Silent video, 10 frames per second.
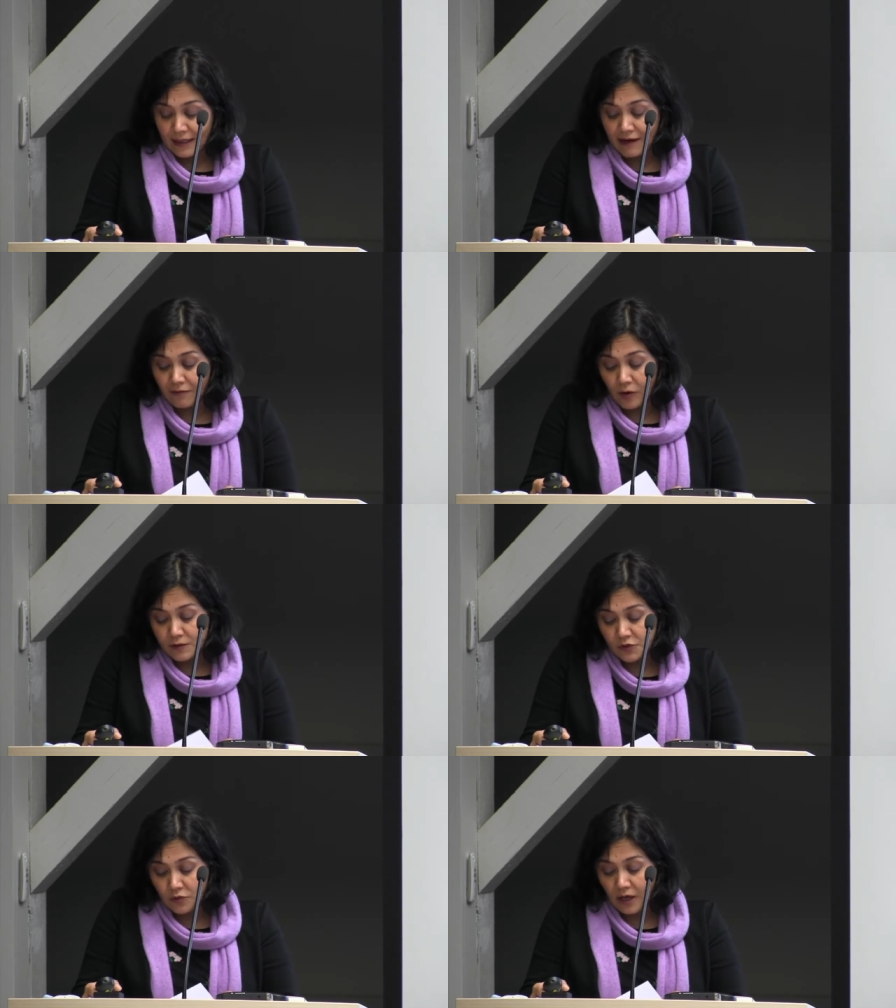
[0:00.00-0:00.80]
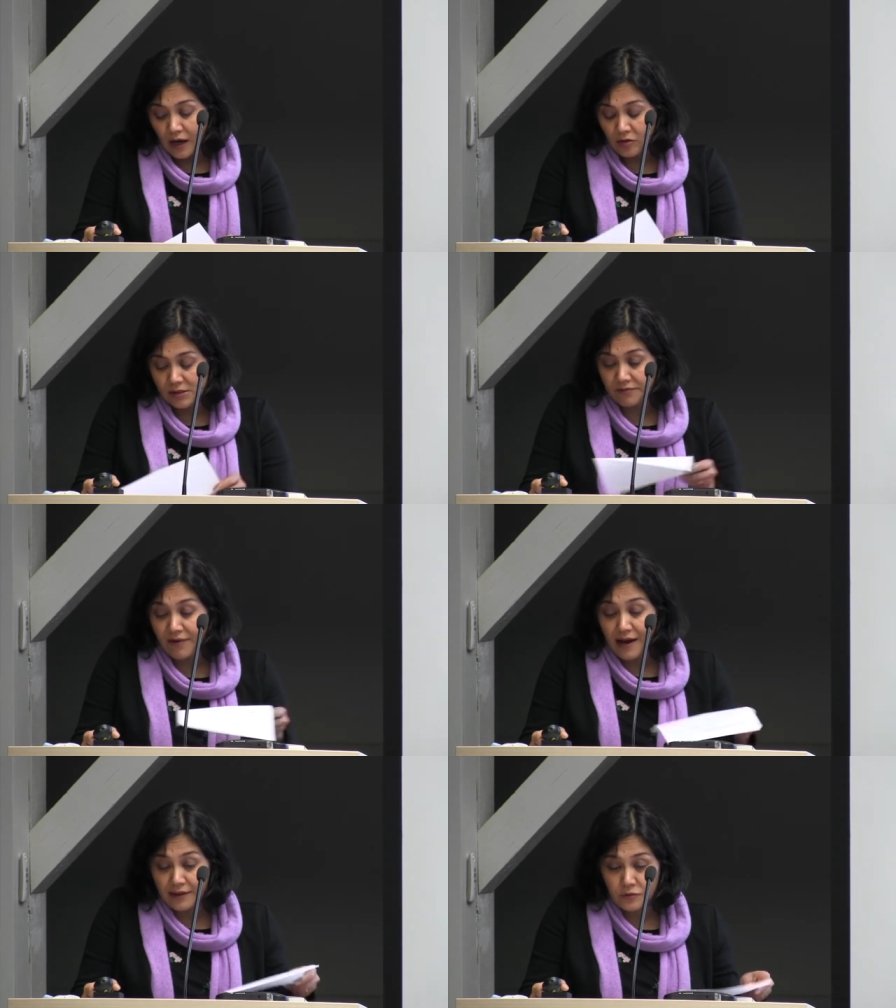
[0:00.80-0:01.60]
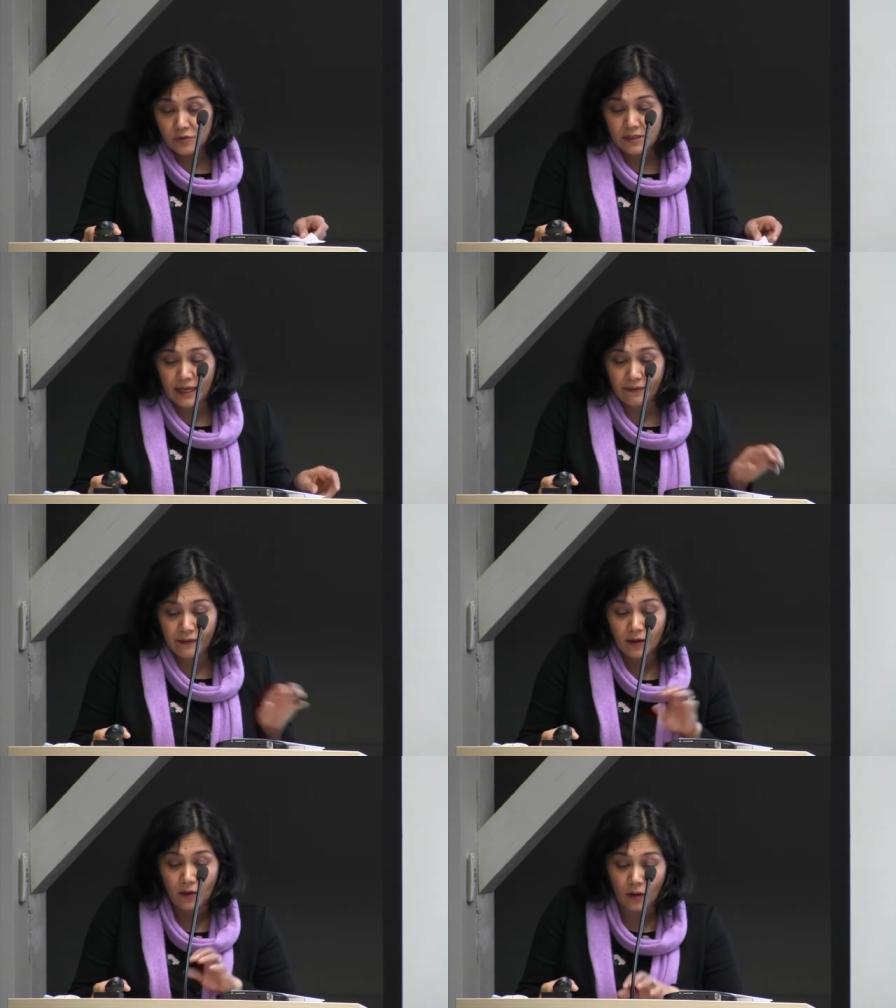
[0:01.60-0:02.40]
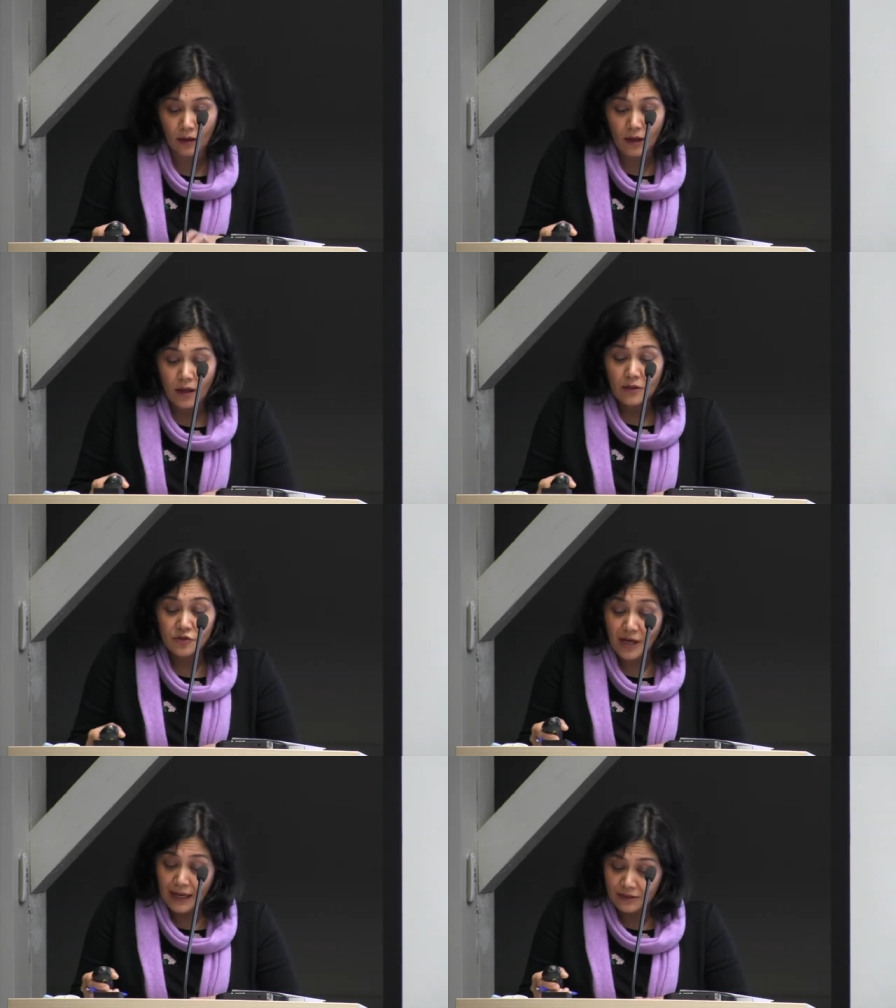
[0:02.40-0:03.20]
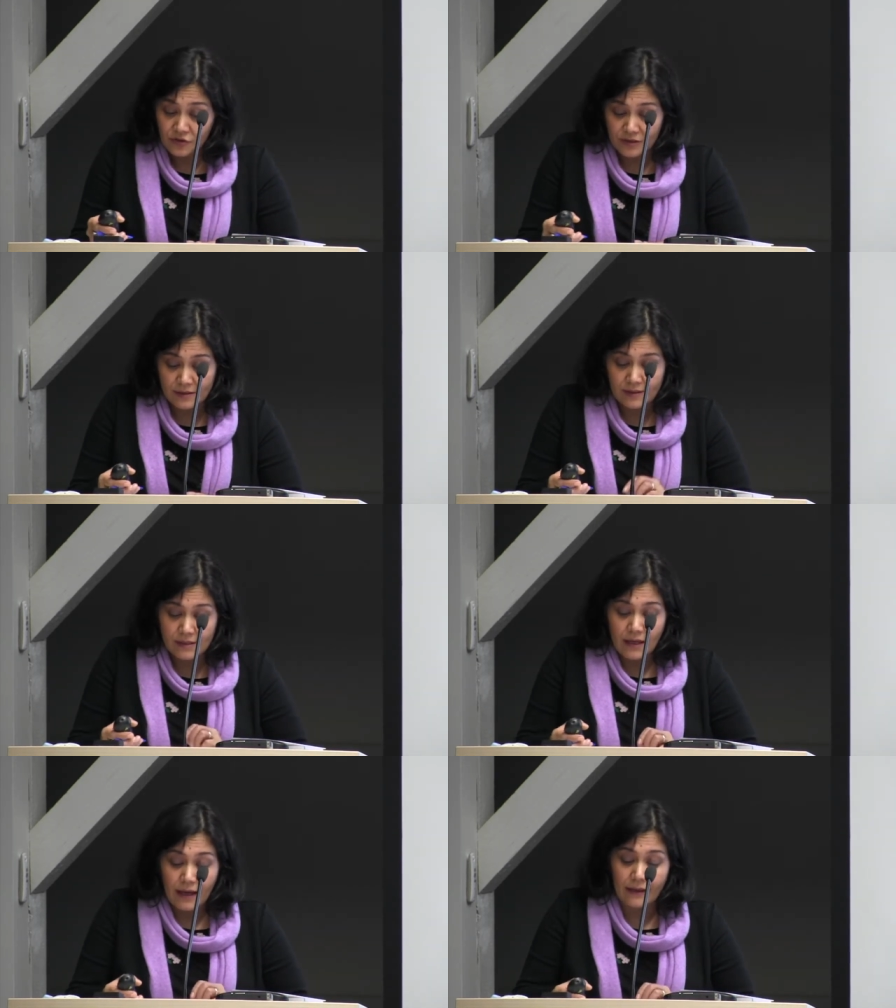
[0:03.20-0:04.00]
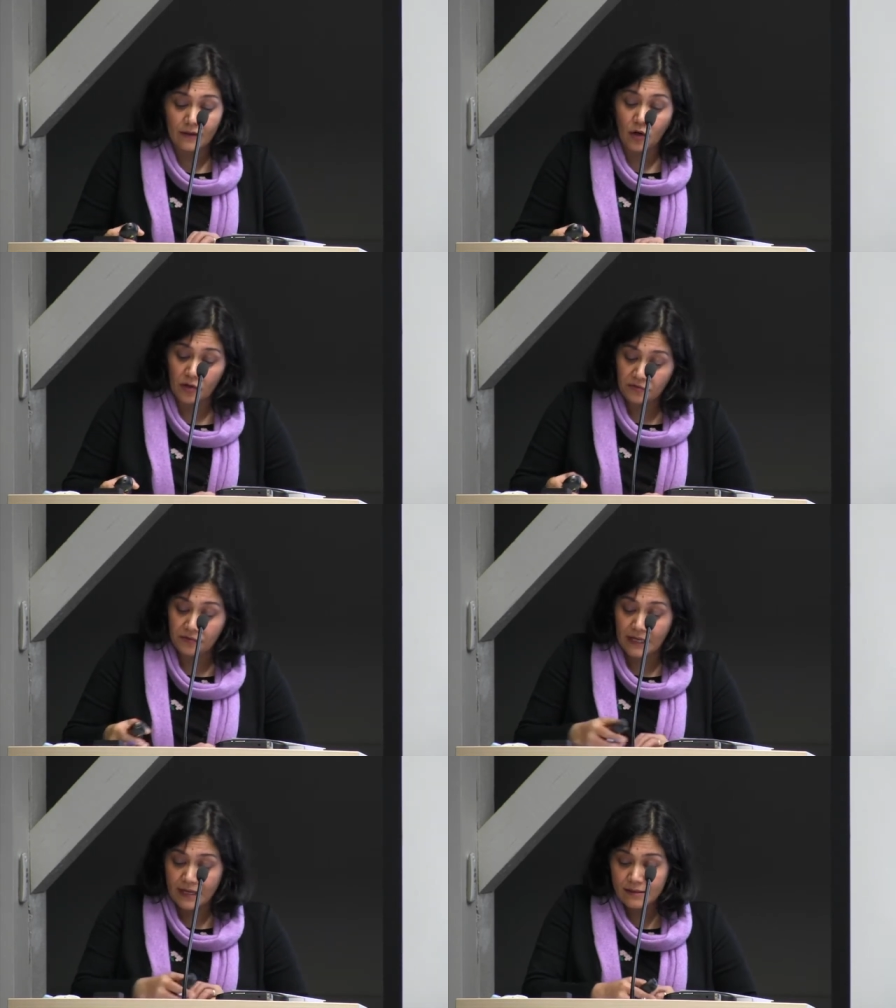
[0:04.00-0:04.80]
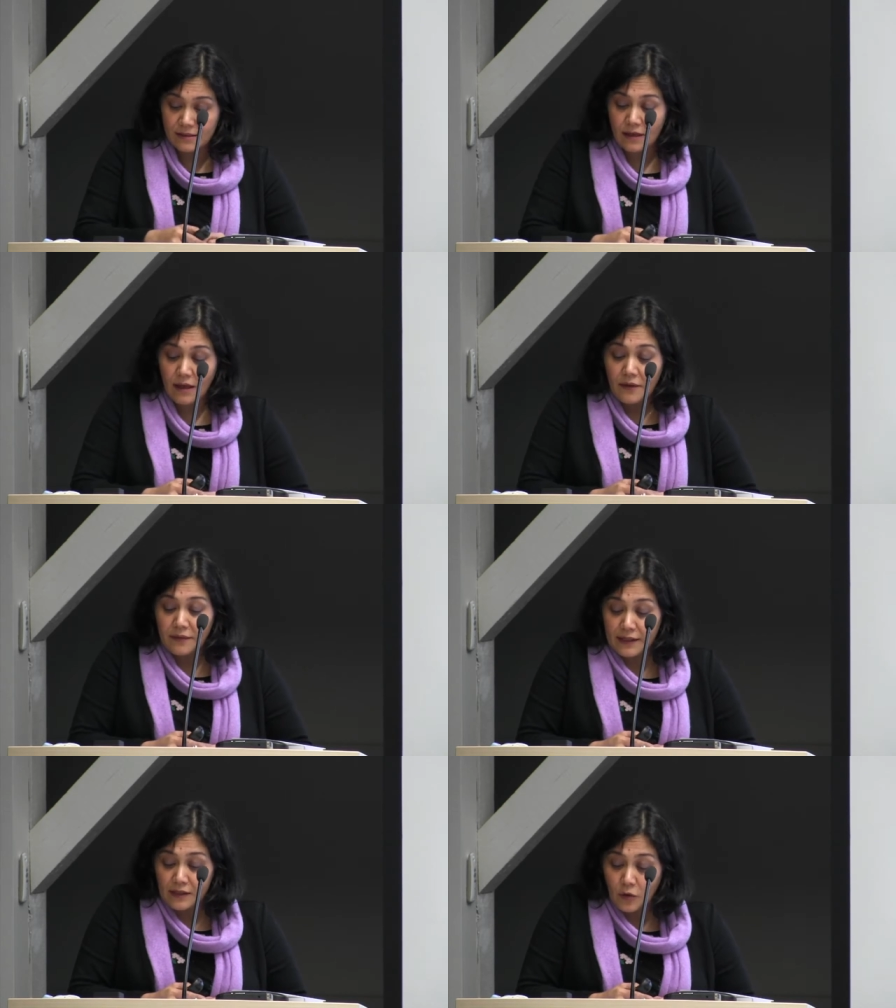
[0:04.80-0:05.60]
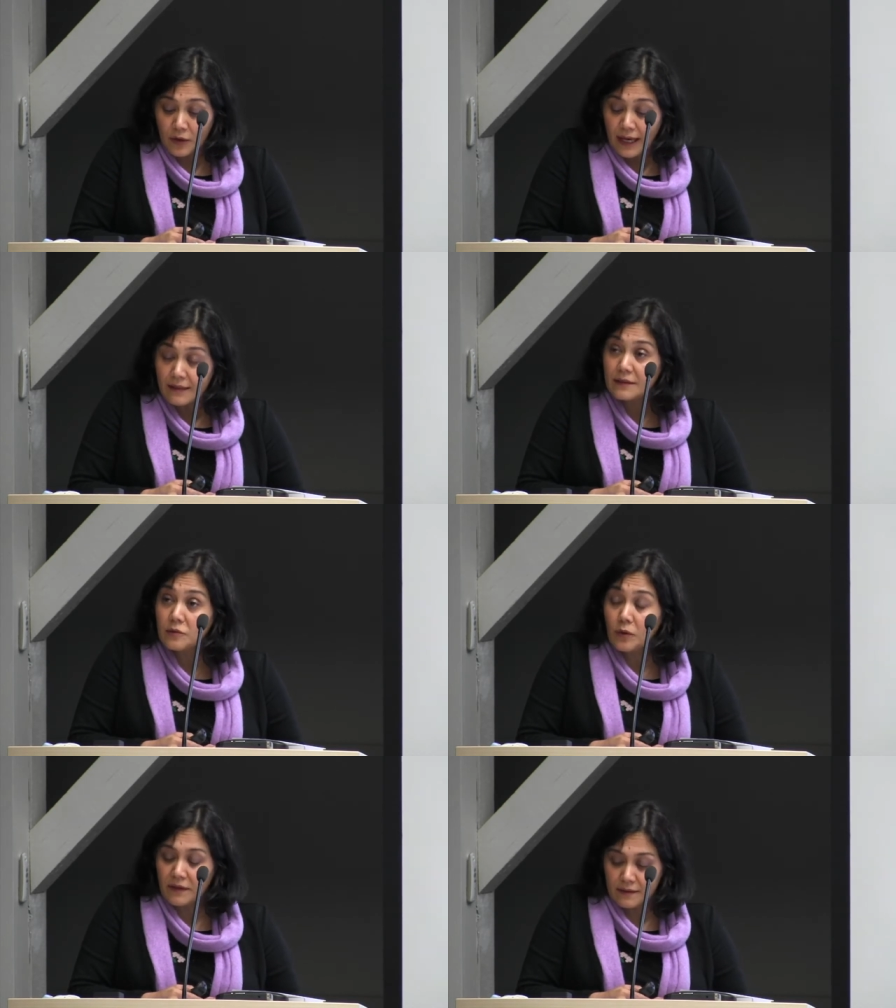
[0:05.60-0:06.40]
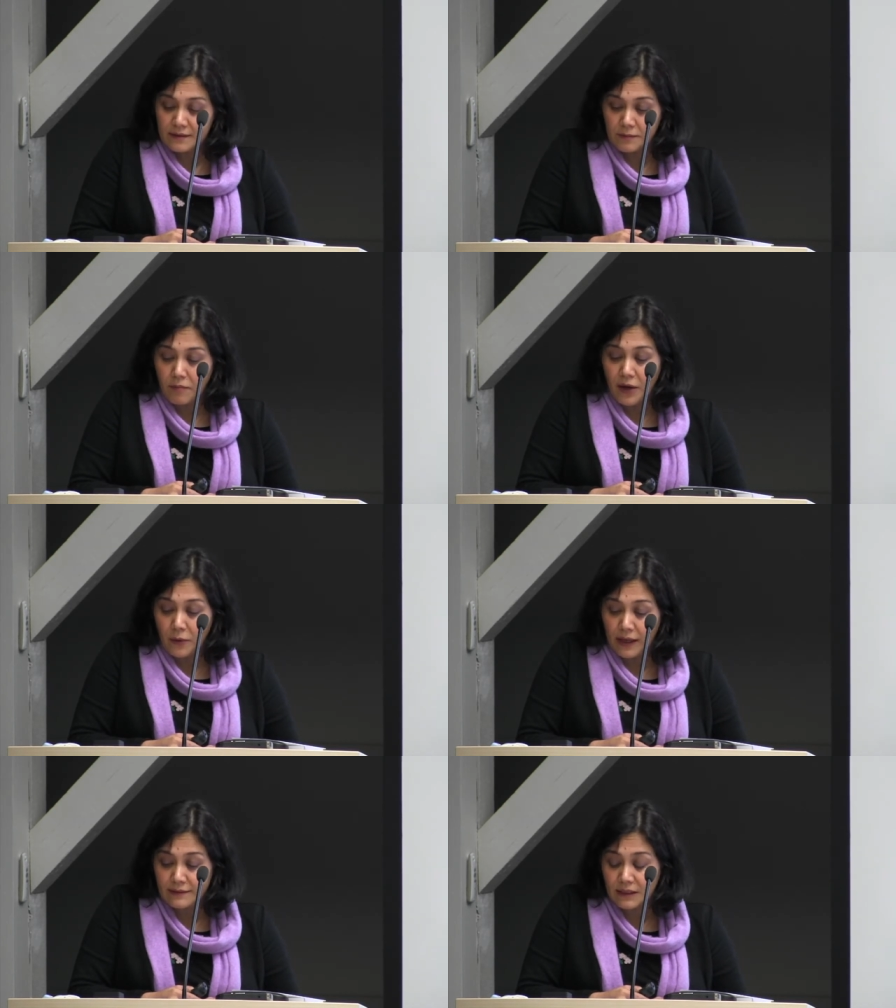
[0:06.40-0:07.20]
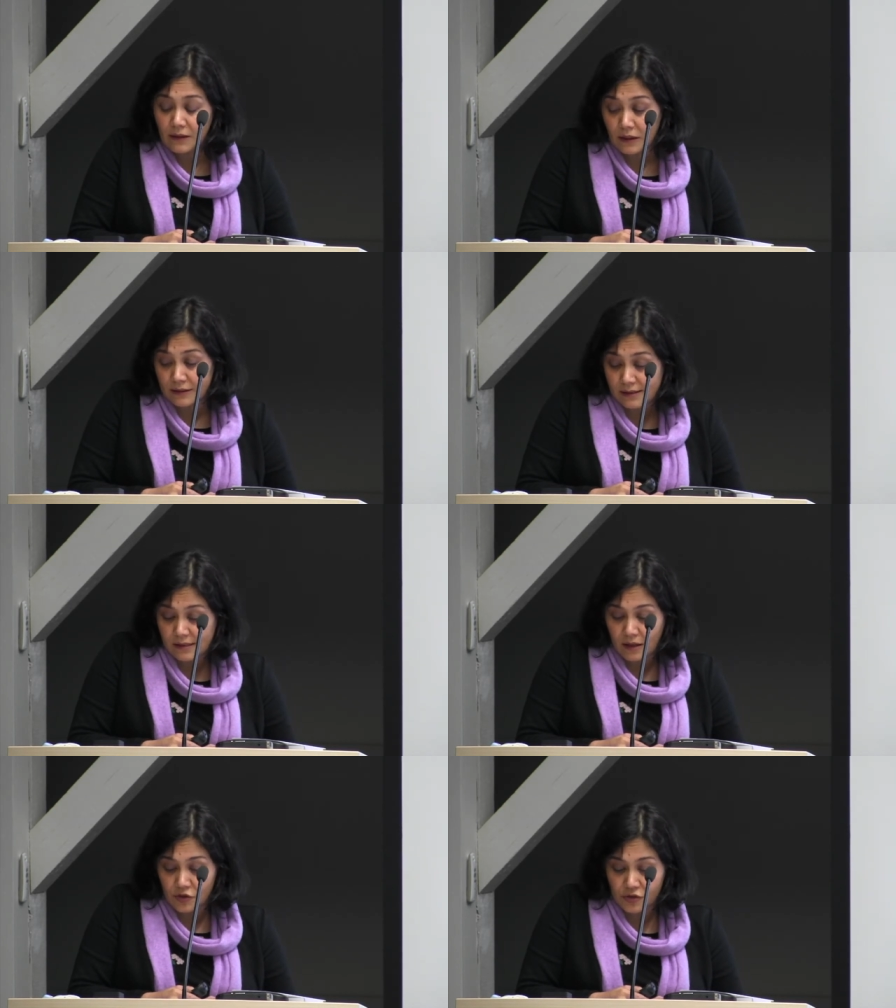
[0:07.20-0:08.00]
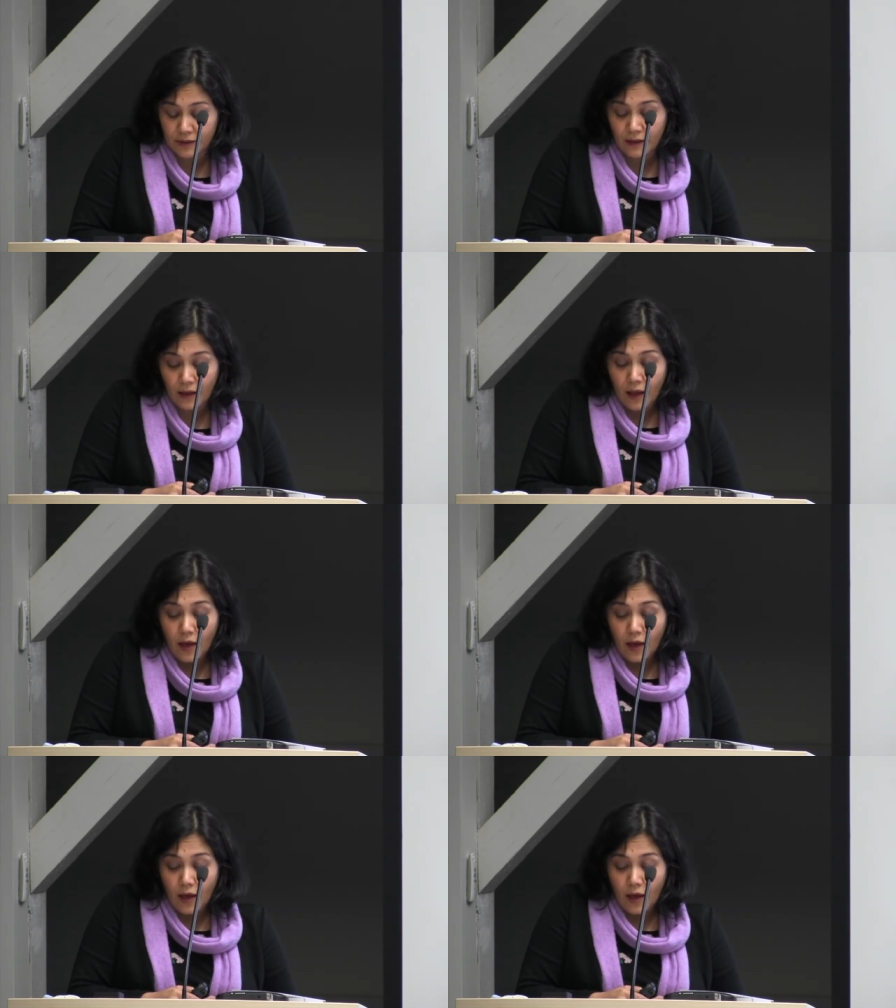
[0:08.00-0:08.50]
they have also caused various ethical challenges and conflicts that located within the bioethical discussion.